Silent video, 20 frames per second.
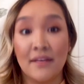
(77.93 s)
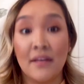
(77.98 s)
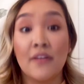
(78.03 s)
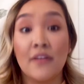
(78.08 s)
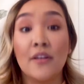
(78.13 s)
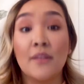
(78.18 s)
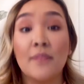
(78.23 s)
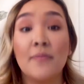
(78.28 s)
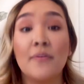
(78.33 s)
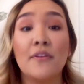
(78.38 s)

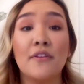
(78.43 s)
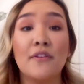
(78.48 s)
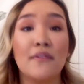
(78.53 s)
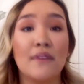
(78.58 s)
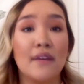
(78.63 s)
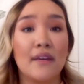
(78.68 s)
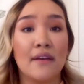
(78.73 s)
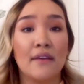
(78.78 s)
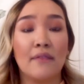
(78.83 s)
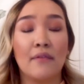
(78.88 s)
Number
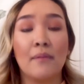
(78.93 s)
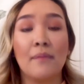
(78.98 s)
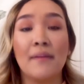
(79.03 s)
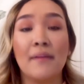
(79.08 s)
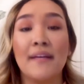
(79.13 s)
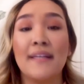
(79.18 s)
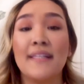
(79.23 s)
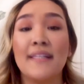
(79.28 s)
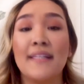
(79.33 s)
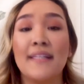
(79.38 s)
three,
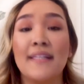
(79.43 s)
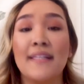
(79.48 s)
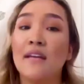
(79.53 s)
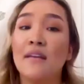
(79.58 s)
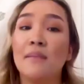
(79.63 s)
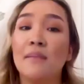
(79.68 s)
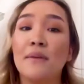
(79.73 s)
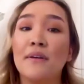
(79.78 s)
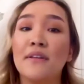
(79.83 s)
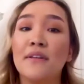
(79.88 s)
replace
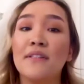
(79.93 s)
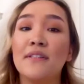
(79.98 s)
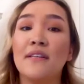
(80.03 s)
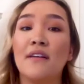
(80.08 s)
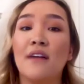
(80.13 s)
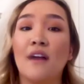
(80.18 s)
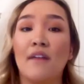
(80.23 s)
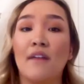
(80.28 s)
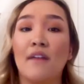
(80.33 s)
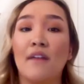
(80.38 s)
in
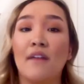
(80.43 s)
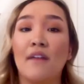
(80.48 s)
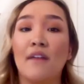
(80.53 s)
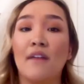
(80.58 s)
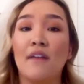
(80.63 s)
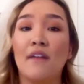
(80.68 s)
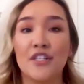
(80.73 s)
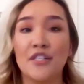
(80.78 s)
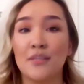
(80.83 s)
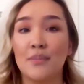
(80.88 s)
person
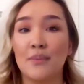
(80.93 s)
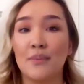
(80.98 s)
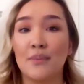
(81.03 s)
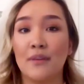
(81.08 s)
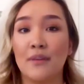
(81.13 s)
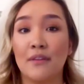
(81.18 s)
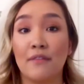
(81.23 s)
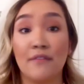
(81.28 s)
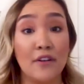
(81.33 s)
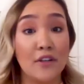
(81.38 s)
conversations
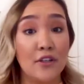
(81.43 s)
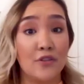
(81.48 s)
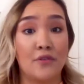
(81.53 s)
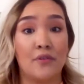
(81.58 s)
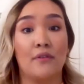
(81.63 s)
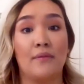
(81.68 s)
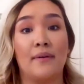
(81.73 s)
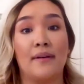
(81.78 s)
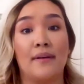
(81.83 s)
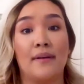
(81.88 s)
with
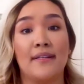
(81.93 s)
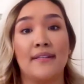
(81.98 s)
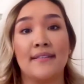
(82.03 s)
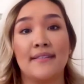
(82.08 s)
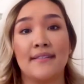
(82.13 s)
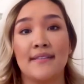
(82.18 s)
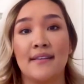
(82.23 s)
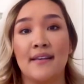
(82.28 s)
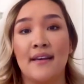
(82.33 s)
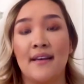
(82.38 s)
virtual
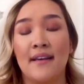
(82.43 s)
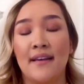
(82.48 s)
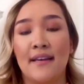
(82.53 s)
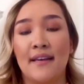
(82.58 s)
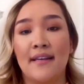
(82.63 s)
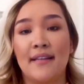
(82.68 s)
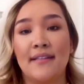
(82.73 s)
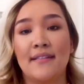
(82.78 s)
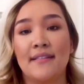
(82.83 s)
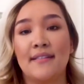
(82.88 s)
ones.
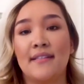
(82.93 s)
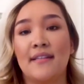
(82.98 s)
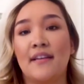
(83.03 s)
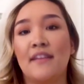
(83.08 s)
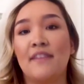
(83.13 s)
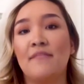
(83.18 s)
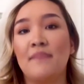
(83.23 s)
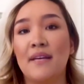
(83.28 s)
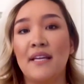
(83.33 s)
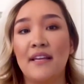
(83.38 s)

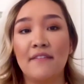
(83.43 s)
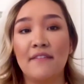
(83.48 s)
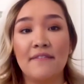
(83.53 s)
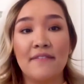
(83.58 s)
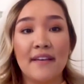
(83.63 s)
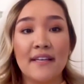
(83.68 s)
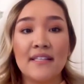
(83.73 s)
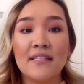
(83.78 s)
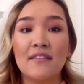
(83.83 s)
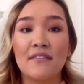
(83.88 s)
Instead of meeting
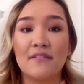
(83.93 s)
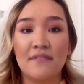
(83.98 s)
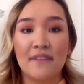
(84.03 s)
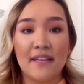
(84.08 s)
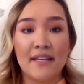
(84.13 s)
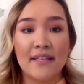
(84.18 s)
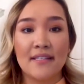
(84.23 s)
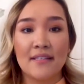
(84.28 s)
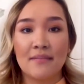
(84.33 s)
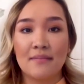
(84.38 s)
face to
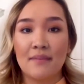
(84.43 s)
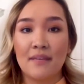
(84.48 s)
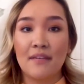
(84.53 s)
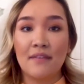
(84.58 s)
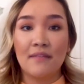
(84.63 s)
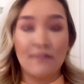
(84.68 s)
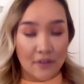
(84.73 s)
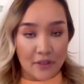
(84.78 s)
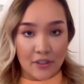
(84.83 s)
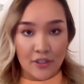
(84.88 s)
face,
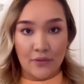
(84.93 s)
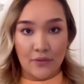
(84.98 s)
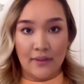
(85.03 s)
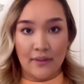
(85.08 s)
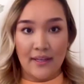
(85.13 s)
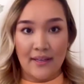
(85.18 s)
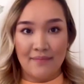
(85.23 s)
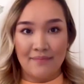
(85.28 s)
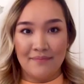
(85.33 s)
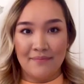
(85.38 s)
meet
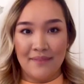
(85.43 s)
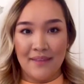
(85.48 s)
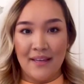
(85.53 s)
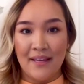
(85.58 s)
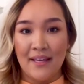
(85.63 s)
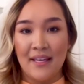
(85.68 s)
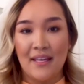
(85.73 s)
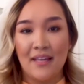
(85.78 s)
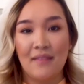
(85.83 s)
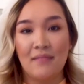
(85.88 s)
virtually.
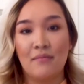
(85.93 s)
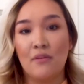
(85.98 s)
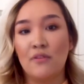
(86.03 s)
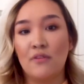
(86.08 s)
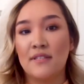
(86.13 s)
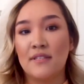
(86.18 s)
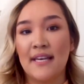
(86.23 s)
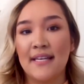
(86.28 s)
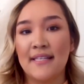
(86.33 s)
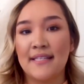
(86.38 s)
In
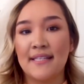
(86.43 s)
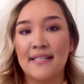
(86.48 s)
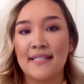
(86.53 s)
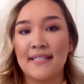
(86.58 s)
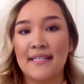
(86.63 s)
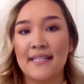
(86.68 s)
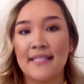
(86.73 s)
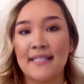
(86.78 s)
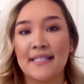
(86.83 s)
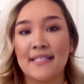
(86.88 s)
most
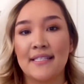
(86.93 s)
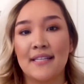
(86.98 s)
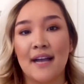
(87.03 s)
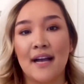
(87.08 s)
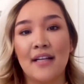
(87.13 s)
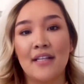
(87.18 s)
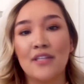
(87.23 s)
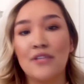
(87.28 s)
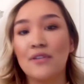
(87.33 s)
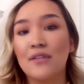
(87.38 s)
cases, it's
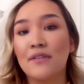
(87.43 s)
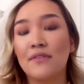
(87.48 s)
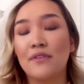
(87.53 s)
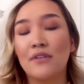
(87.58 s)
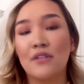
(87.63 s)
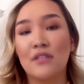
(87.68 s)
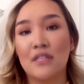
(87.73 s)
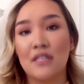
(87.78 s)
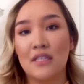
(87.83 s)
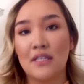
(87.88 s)
not too
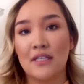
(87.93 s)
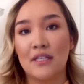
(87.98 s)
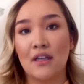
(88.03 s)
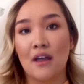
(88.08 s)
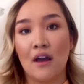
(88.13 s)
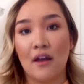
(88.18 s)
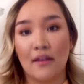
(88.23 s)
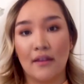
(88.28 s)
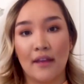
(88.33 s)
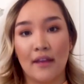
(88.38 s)
difficult to use an
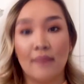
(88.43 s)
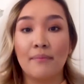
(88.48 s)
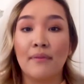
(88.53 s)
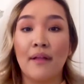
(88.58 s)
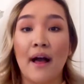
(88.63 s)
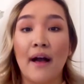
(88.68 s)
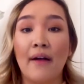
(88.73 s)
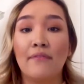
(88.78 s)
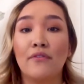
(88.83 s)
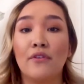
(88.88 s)
online
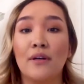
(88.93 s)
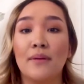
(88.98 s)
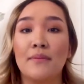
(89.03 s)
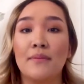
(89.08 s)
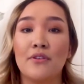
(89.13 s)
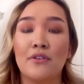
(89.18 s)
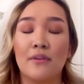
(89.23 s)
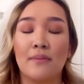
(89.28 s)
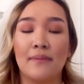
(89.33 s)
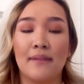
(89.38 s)

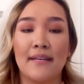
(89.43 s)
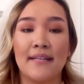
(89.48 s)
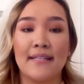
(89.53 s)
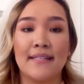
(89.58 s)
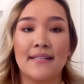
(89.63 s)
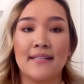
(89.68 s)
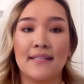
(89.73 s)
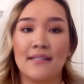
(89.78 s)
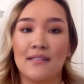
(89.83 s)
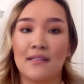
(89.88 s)
platform to
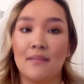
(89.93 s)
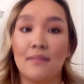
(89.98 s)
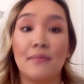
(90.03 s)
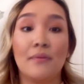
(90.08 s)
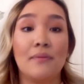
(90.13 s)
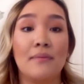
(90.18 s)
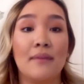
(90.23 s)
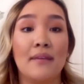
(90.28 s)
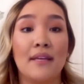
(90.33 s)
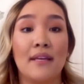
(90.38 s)
replace a
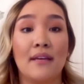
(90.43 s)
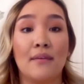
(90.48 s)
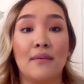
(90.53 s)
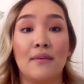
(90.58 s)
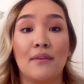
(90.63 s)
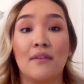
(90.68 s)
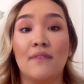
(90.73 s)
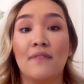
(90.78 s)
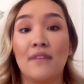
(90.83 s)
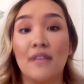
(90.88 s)
simple
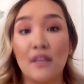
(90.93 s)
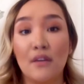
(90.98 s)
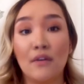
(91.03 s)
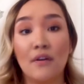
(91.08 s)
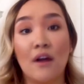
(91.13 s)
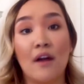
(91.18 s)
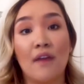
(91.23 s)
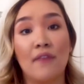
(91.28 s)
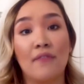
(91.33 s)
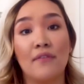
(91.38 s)
meeting with a video
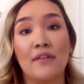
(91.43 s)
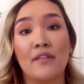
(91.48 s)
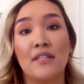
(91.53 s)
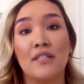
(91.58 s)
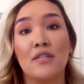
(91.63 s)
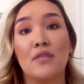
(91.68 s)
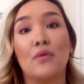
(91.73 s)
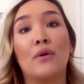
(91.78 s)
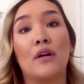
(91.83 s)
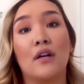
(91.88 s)

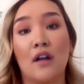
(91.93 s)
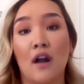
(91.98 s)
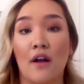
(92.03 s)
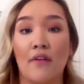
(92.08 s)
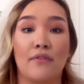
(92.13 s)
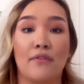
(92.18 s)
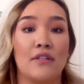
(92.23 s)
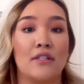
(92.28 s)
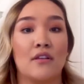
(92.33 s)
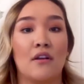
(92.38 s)
conference or a
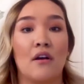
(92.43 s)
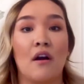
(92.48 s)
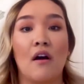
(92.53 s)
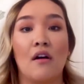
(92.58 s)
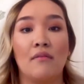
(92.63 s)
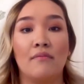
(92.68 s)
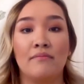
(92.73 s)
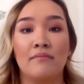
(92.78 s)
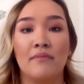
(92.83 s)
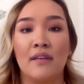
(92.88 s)
conference call.